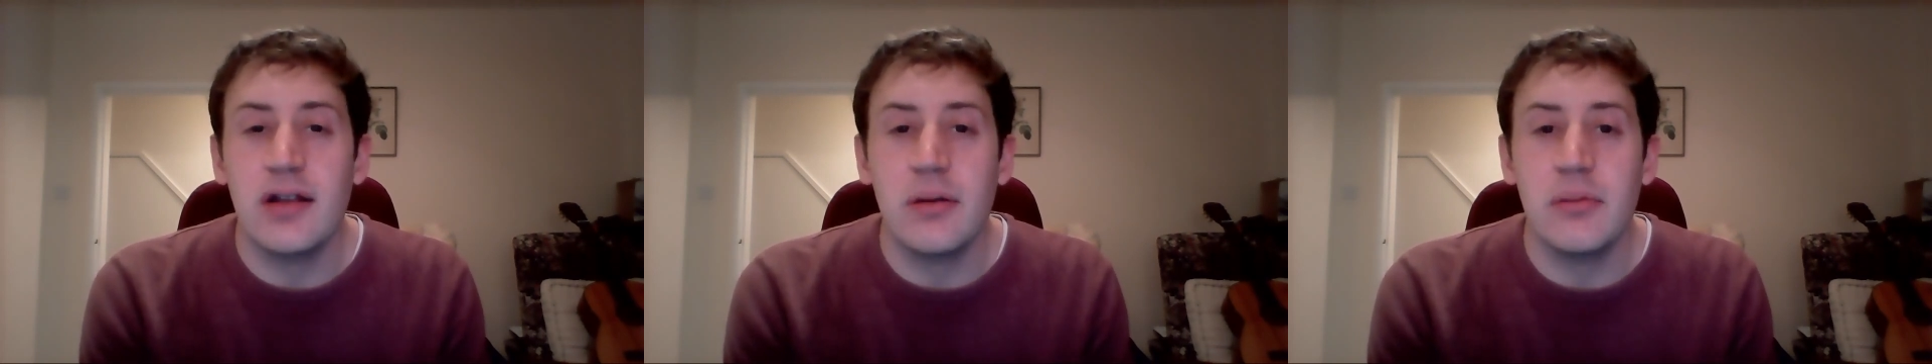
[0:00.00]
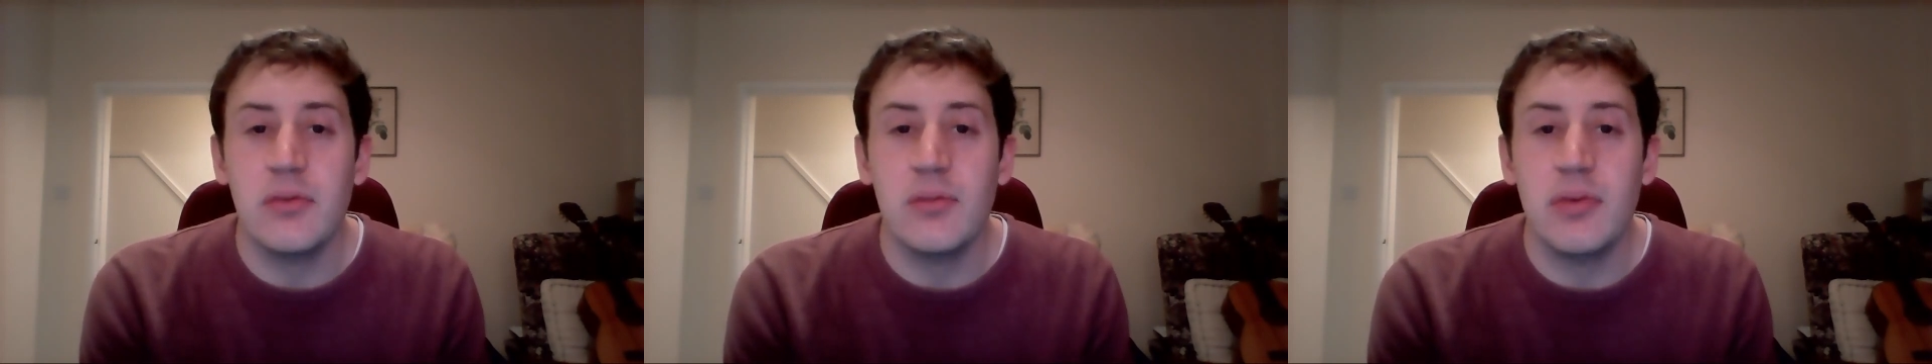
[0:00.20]

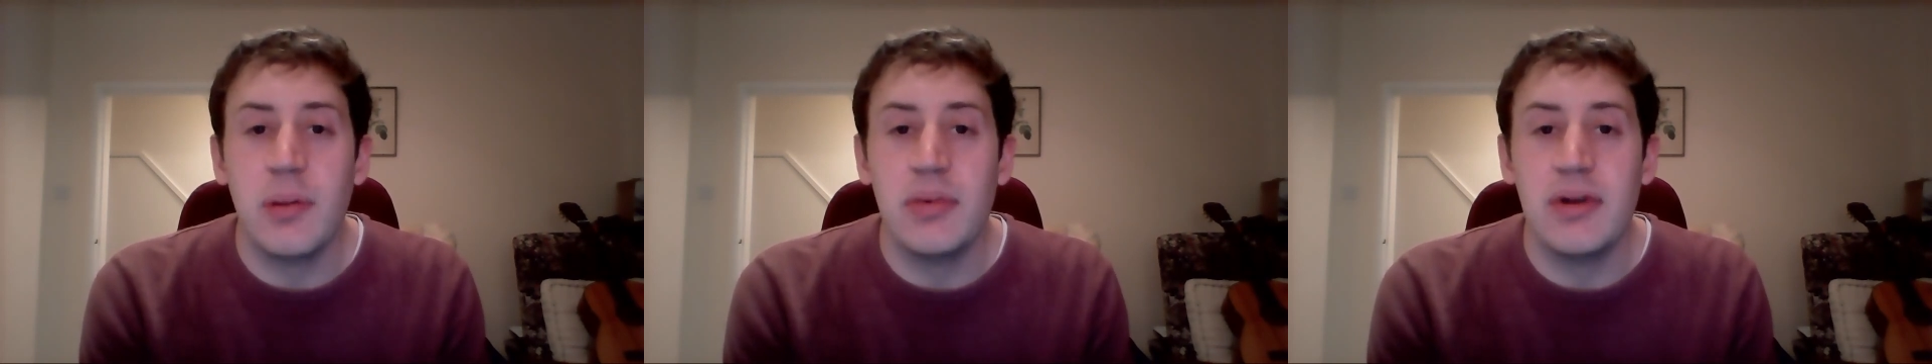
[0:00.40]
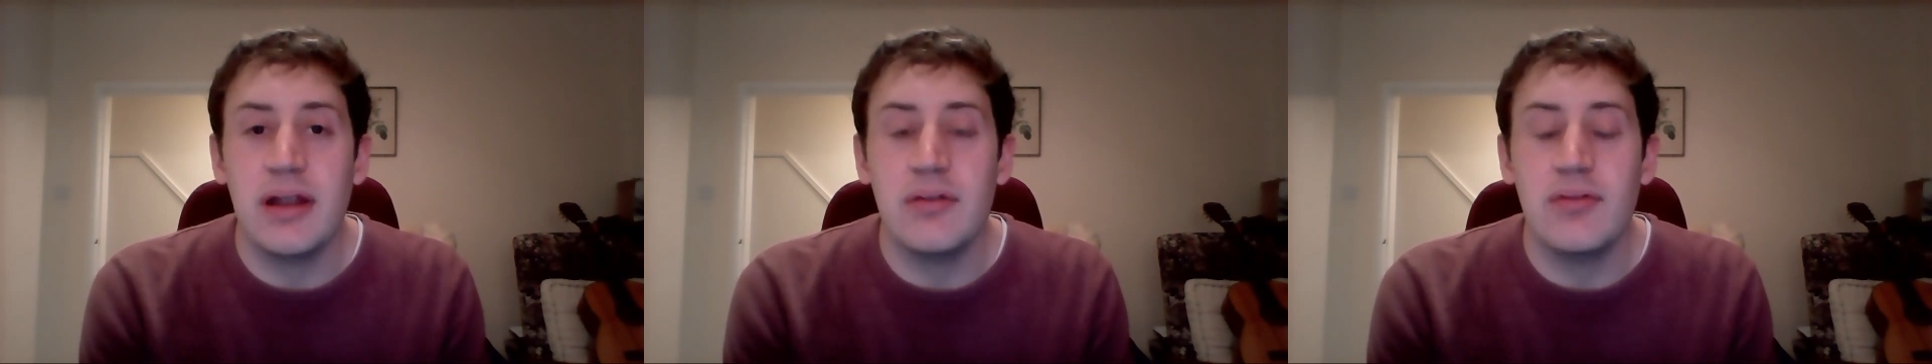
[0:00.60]
I will
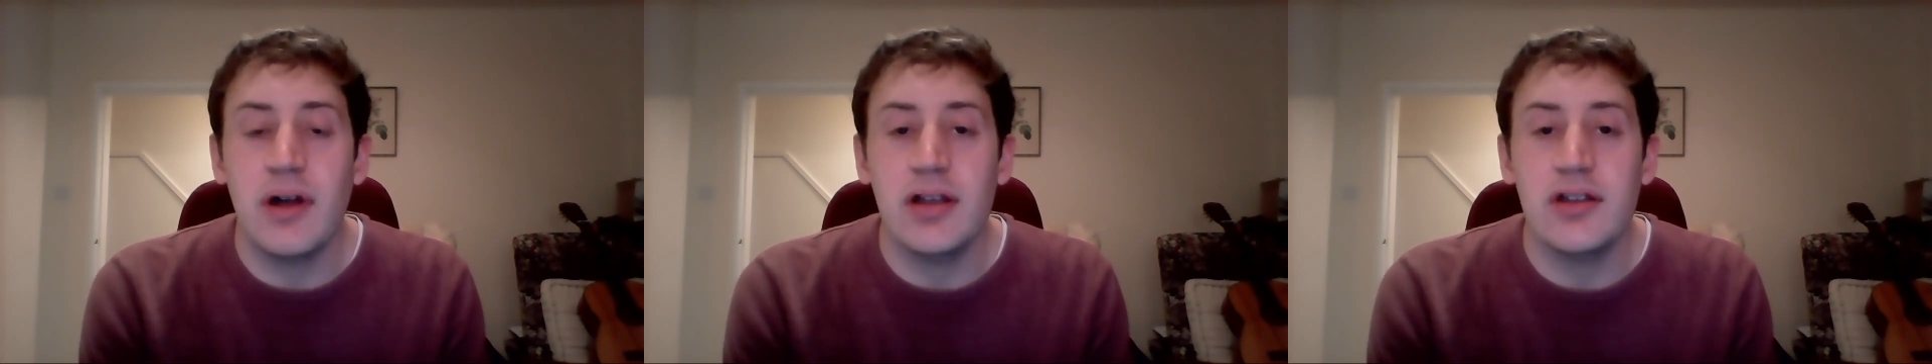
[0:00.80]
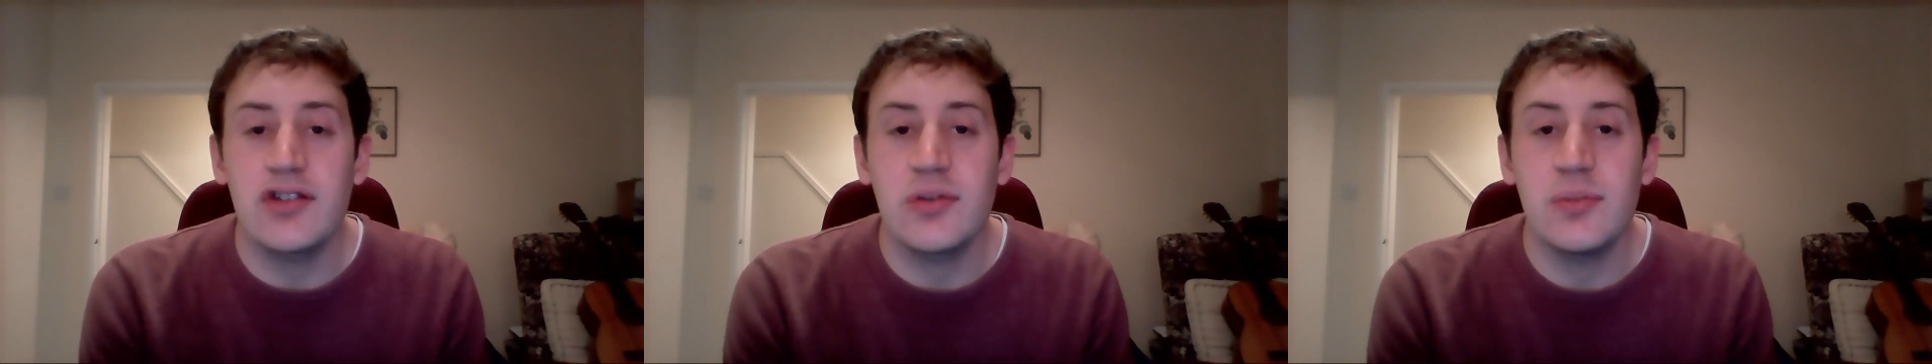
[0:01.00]
probably
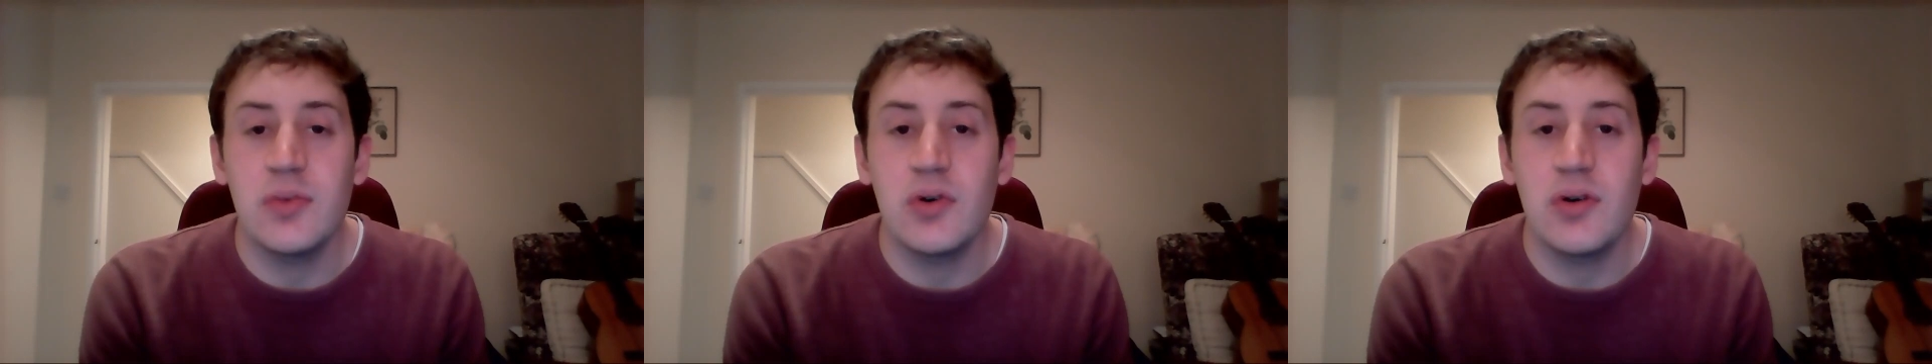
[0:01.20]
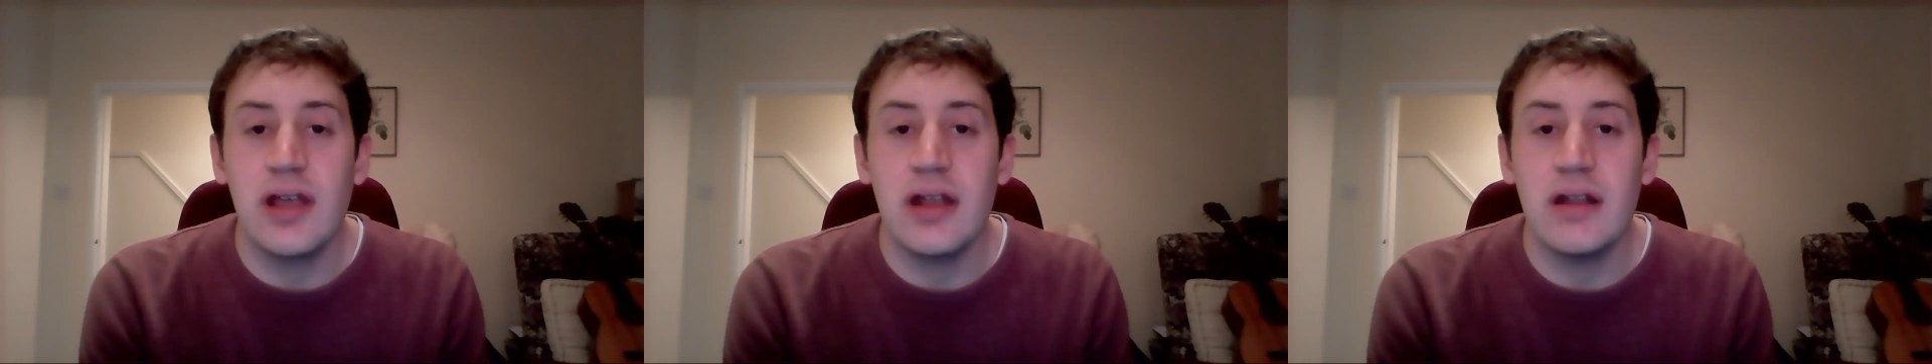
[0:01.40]
write some
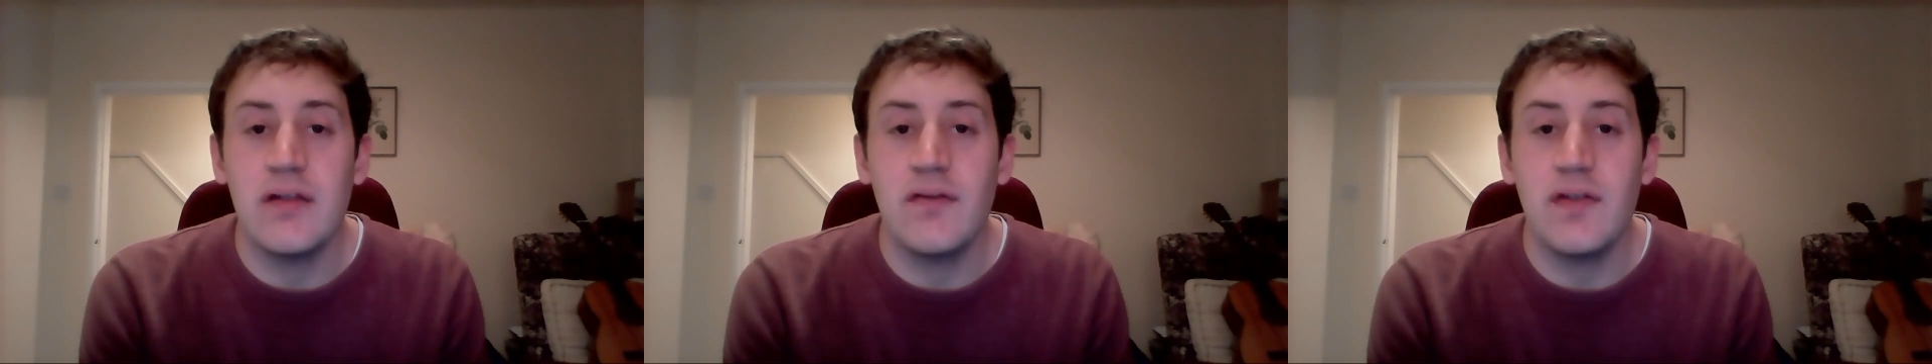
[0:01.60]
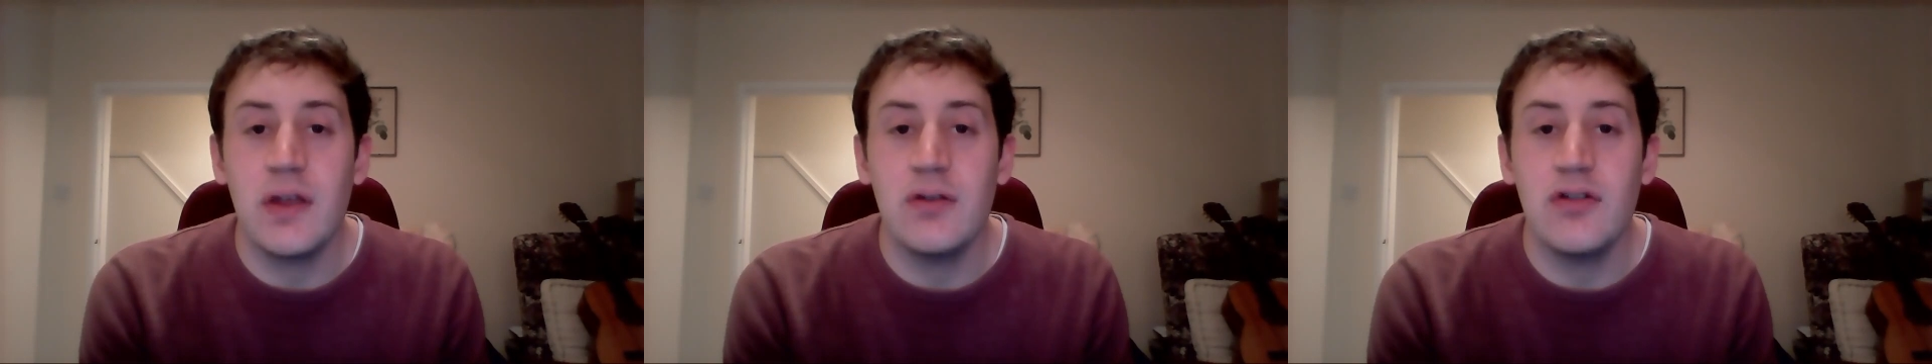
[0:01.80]
more in the
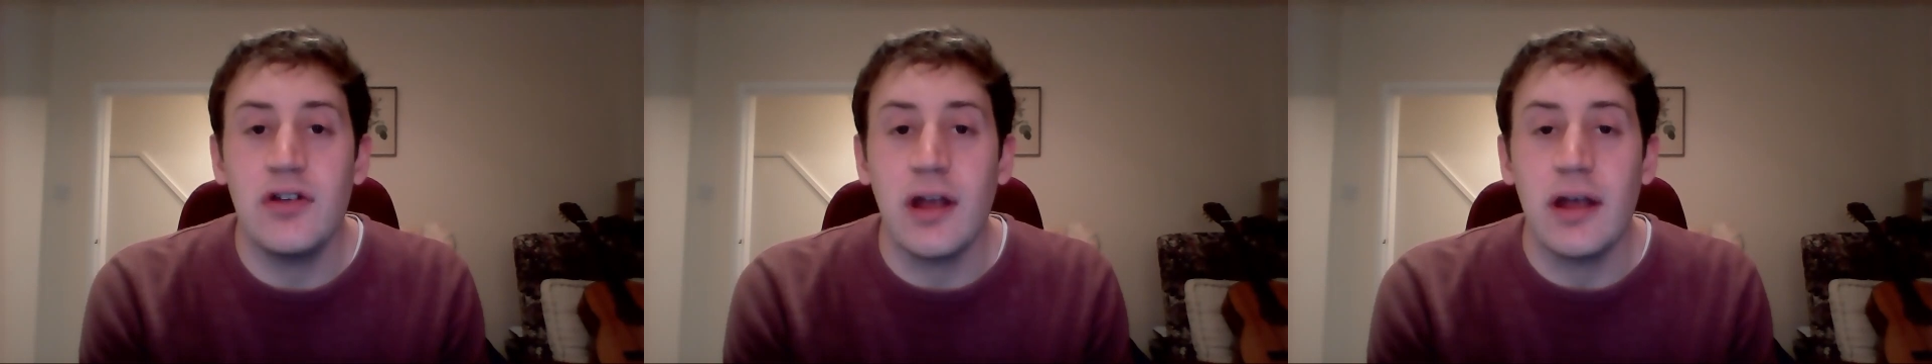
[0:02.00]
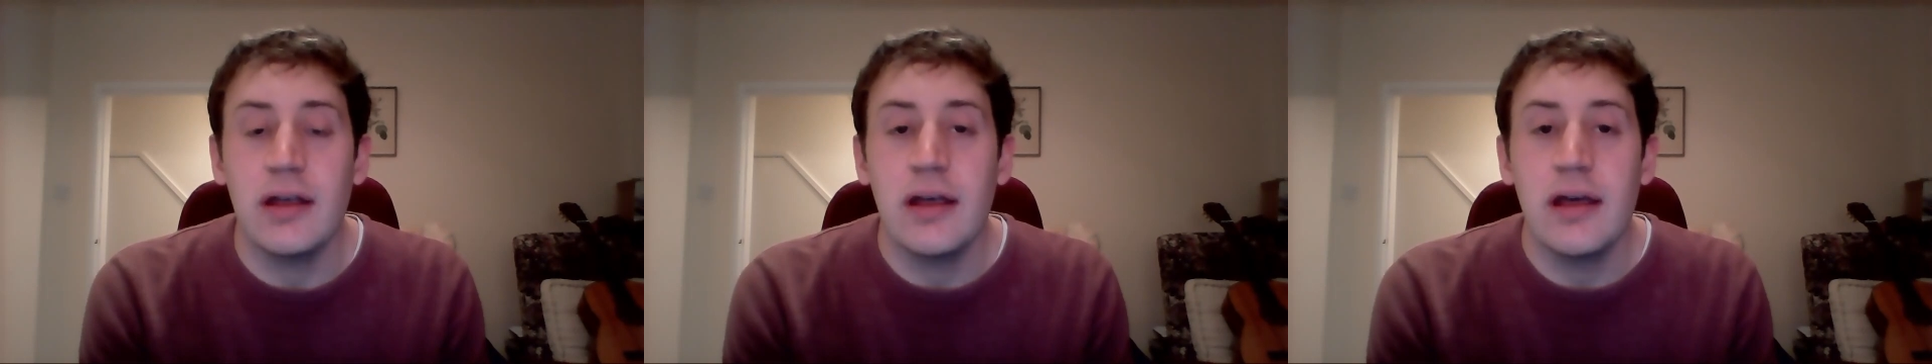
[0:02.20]

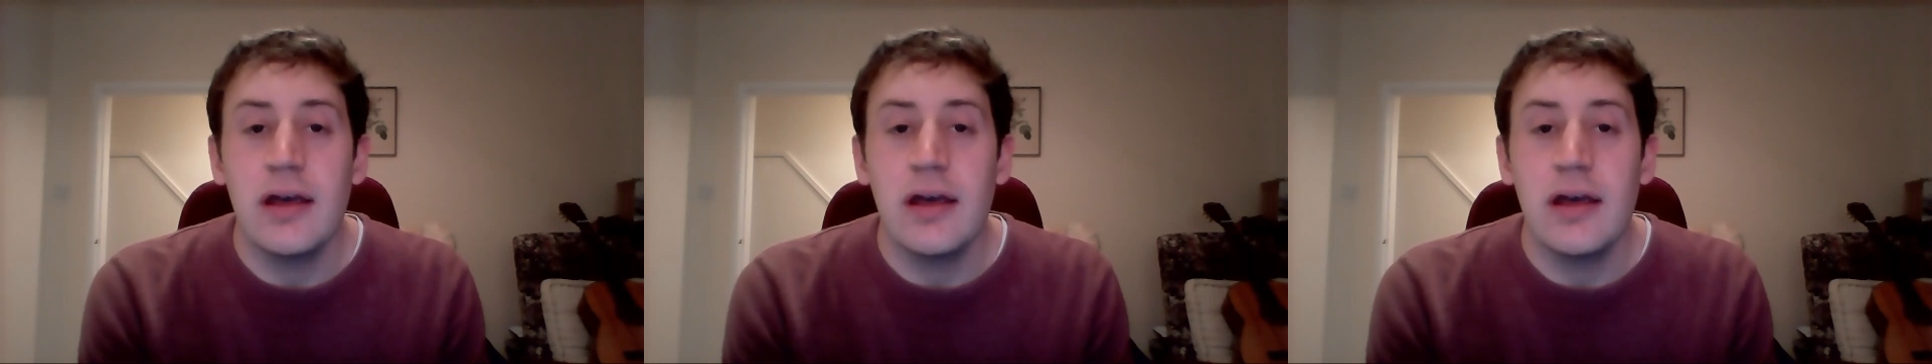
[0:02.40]
future.